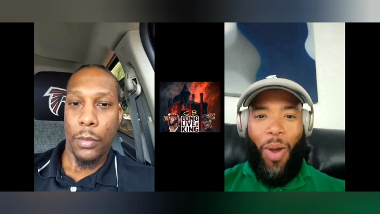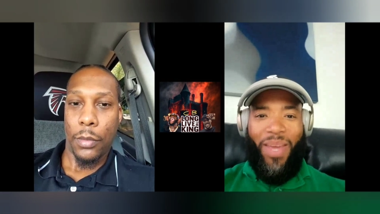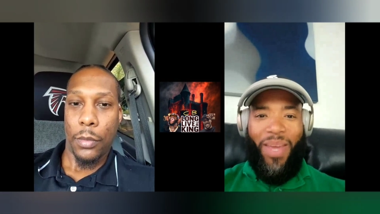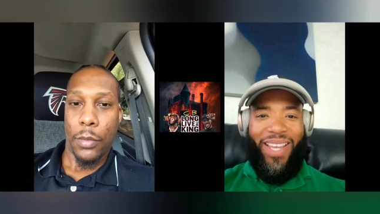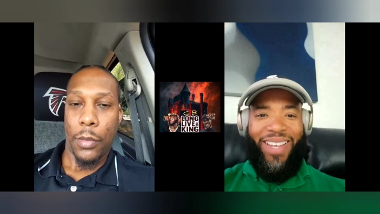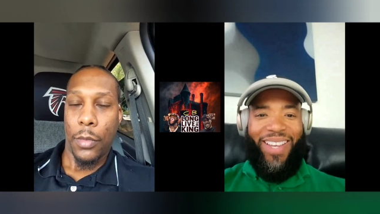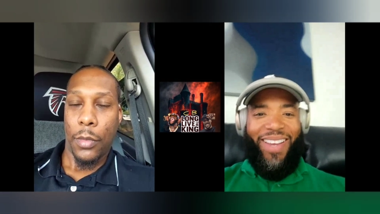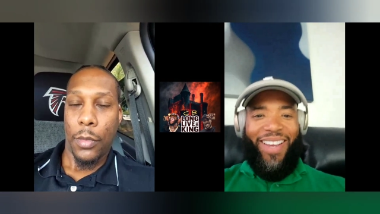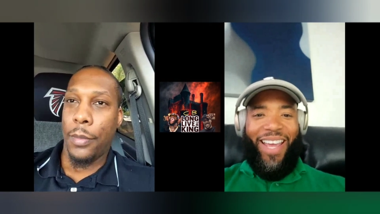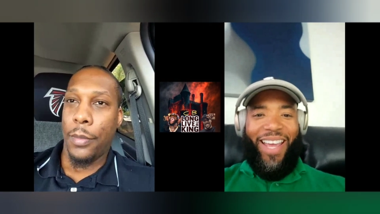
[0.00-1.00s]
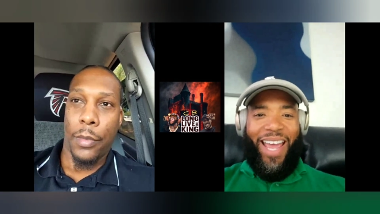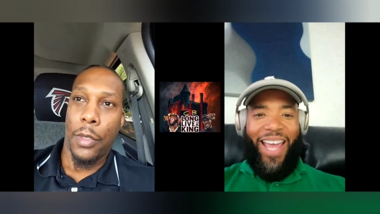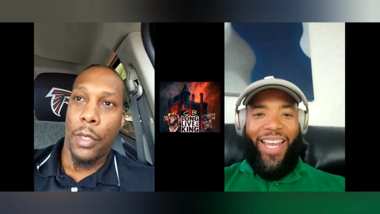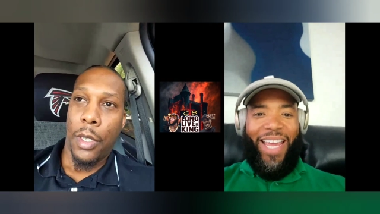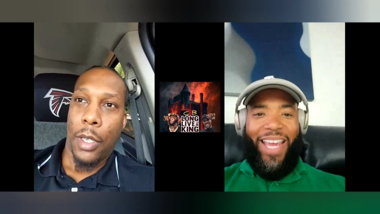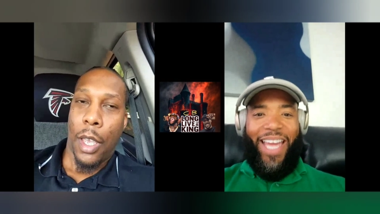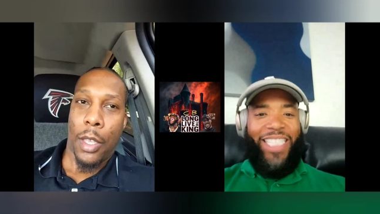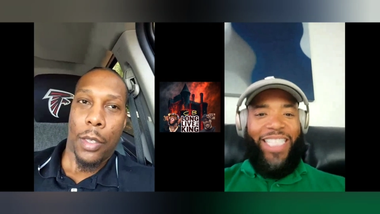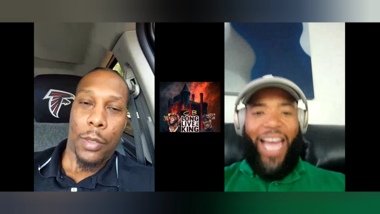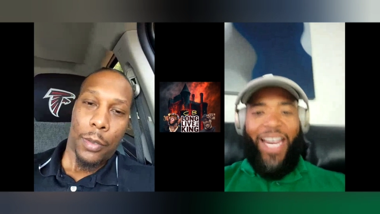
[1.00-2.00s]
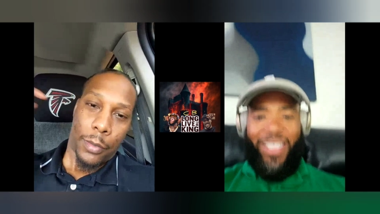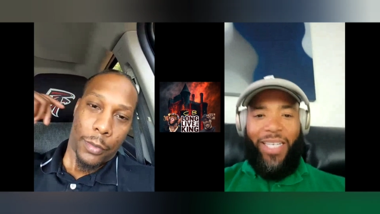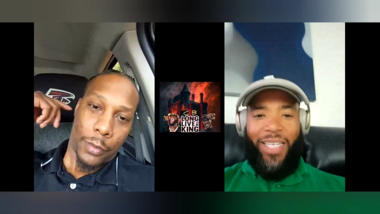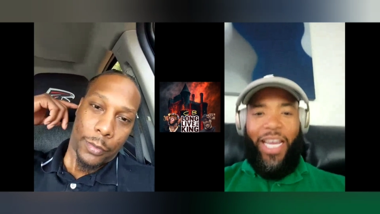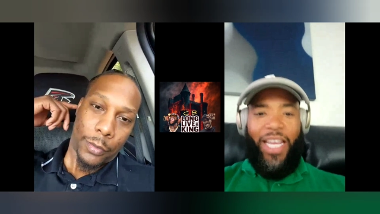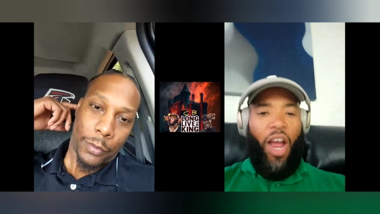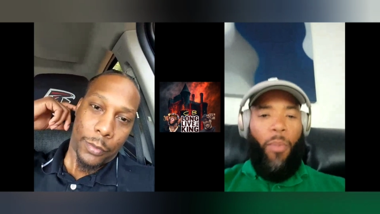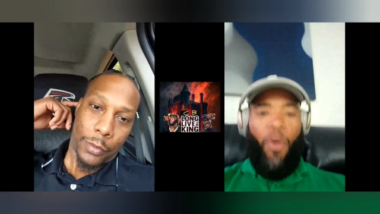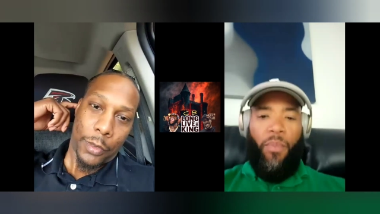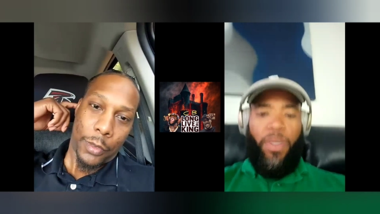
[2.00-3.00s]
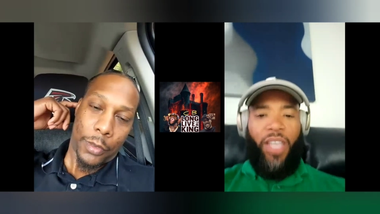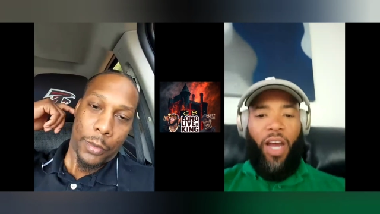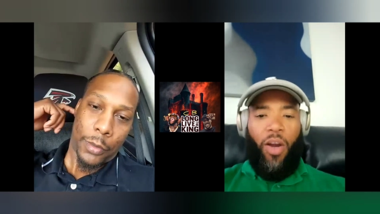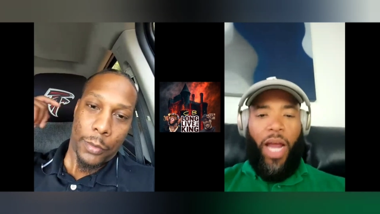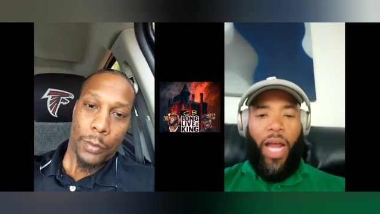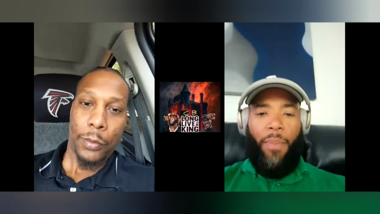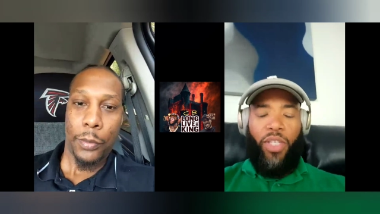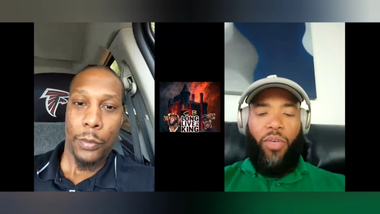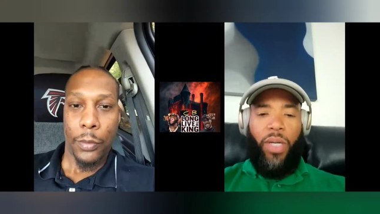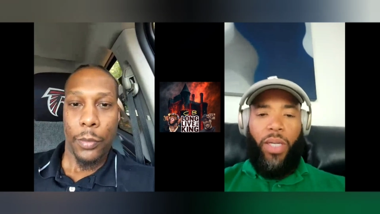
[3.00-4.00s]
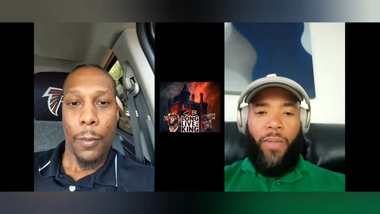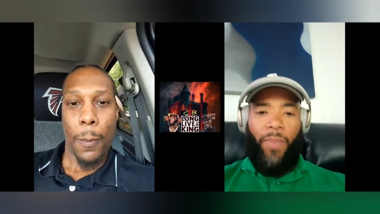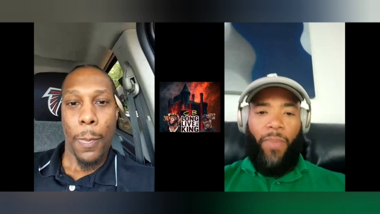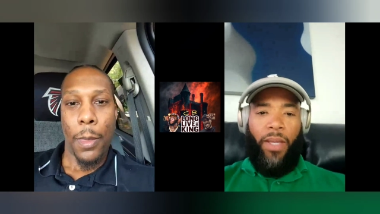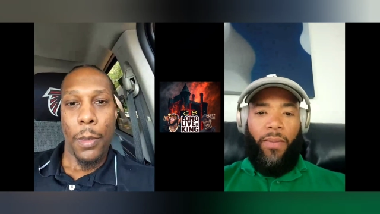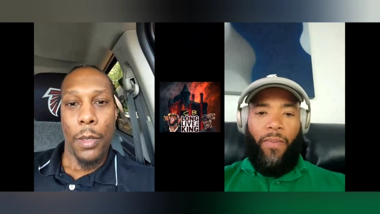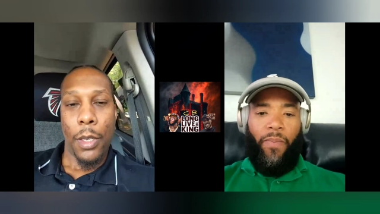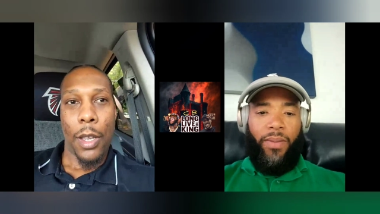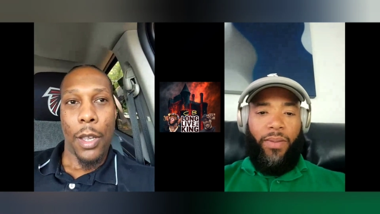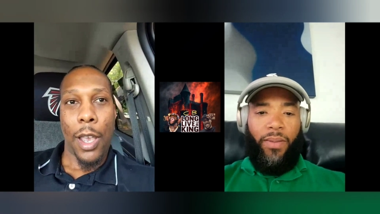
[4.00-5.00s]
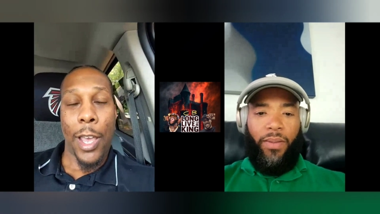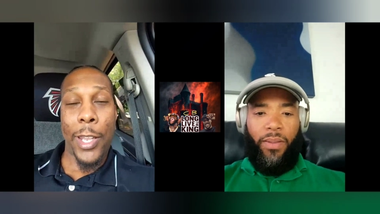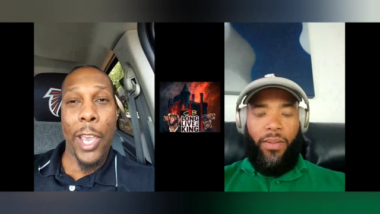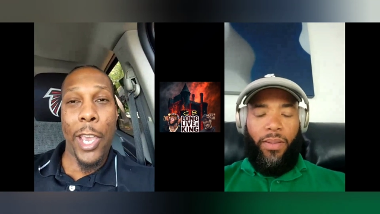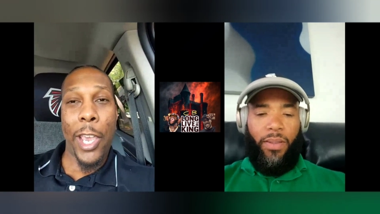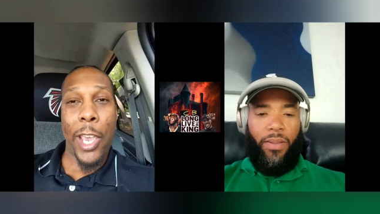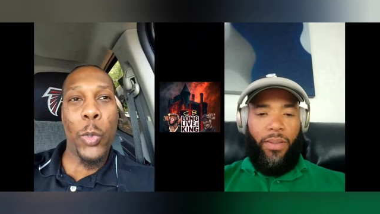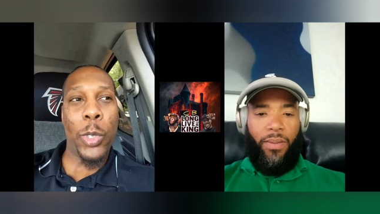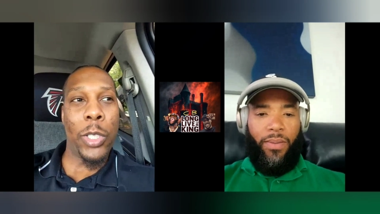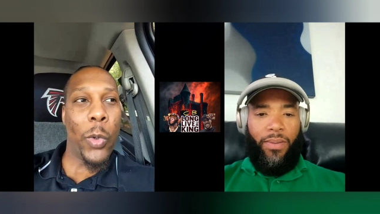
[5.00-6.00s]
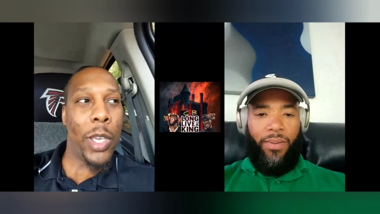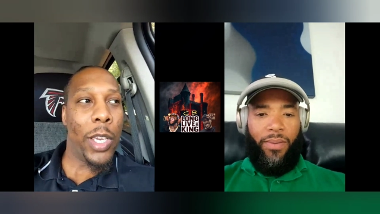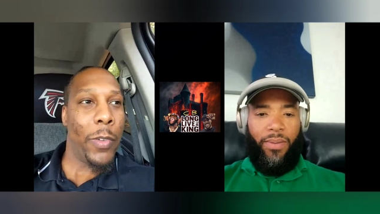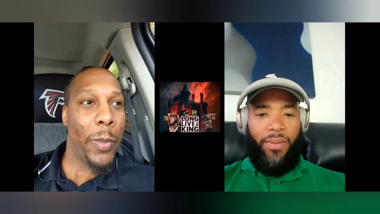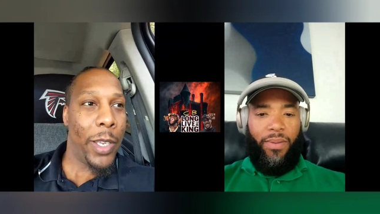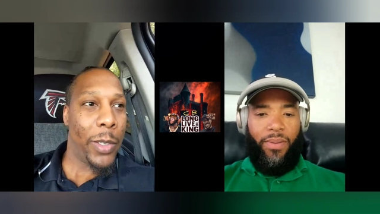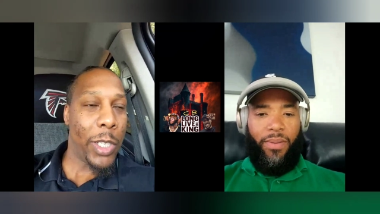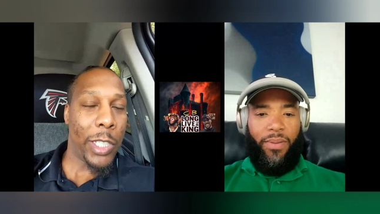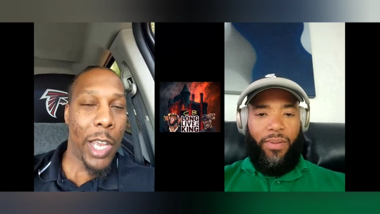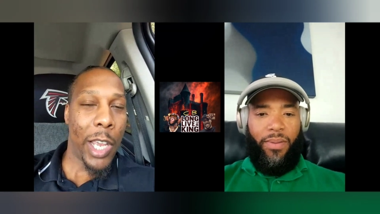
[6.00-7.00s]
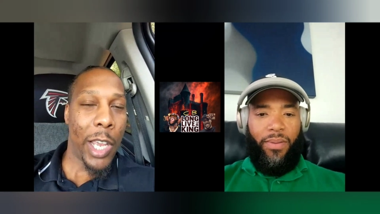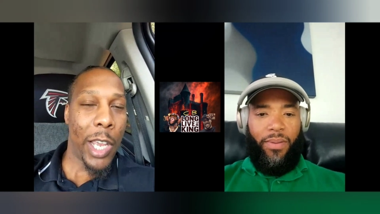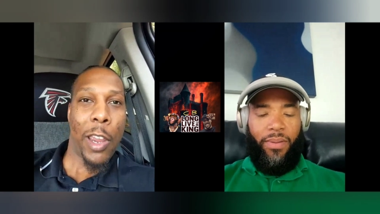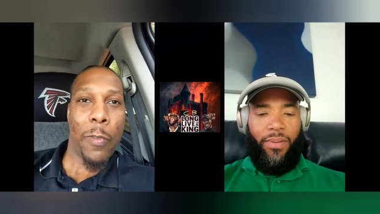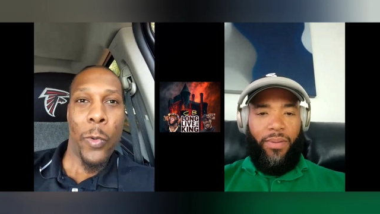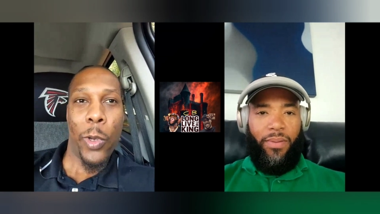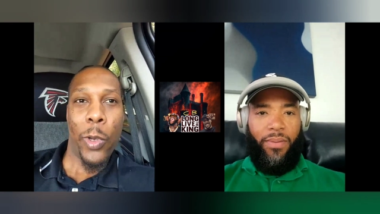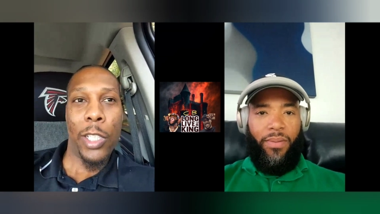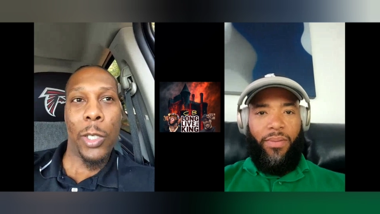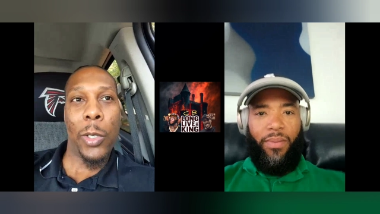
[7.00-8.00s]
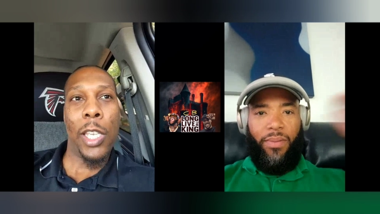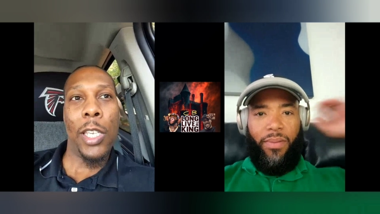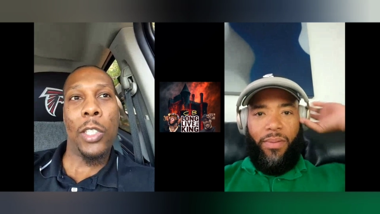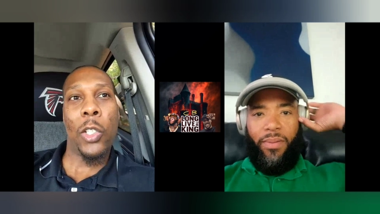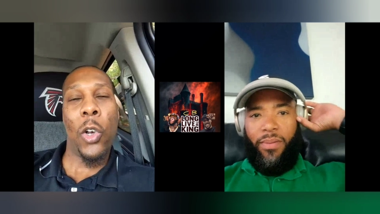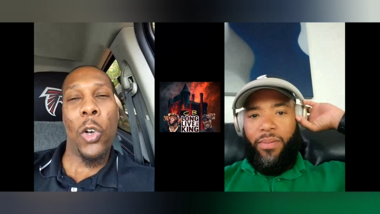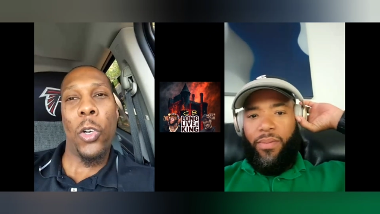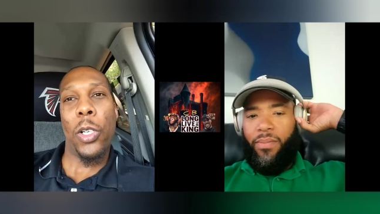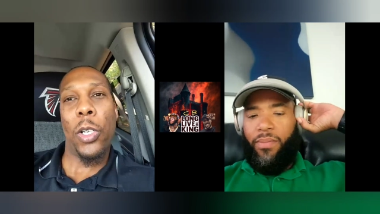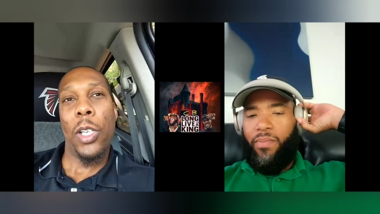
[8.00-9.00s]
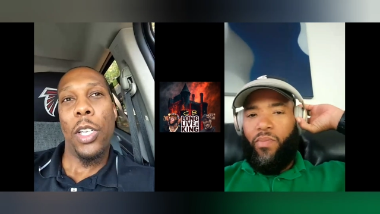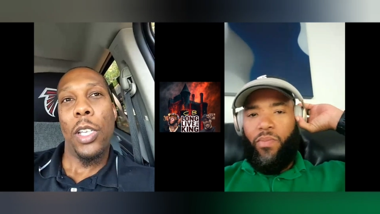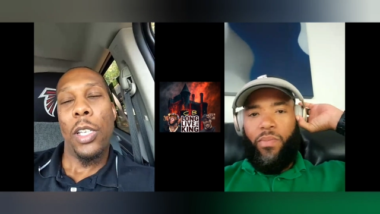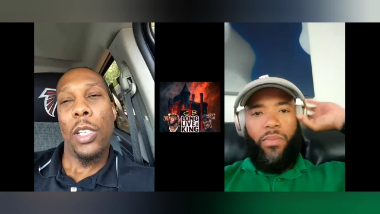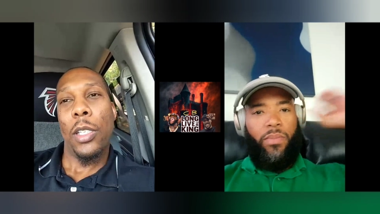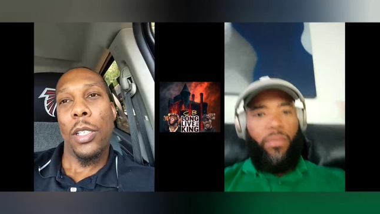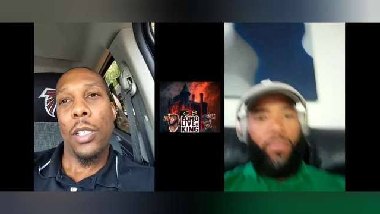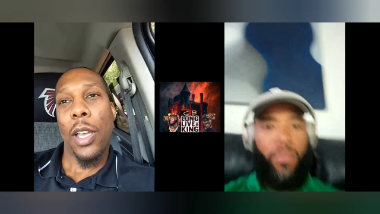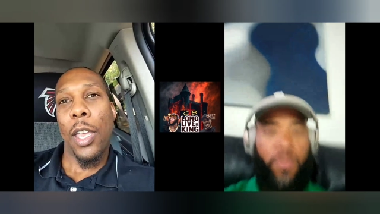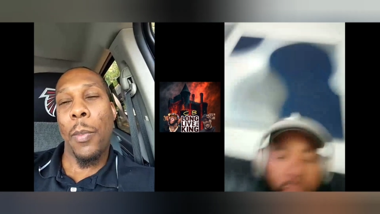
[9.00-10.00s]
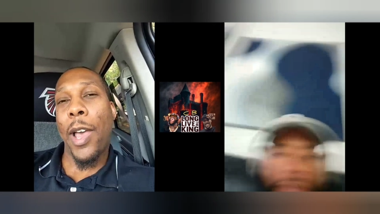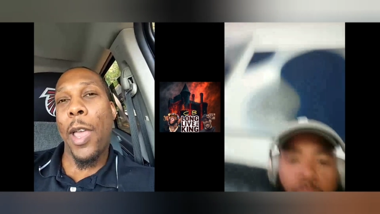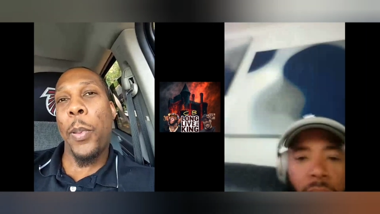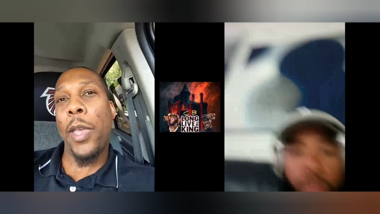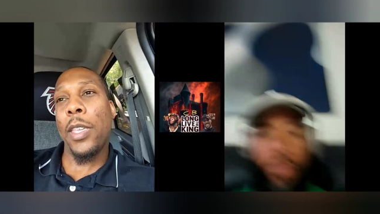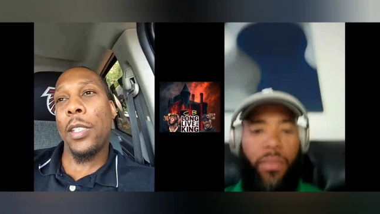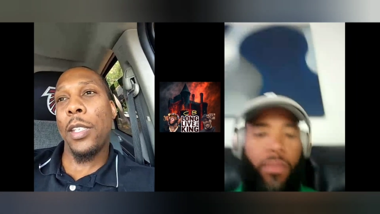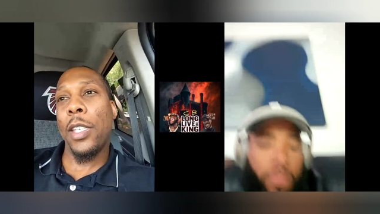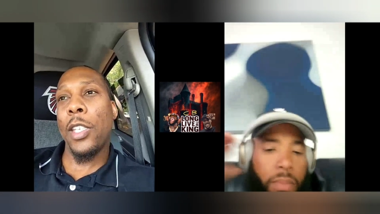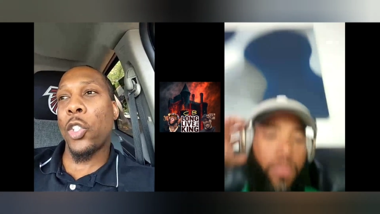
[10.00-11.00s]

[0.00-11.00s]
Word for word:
Speaker 1: You know what I mean? And it, it's legacy. Y'all both missed out on that opportunity.
Speaker 2: I think Eddie Hearns was in the way of it, man. That's why I blame Eddie Hearns for it because he saw, in my opinion, he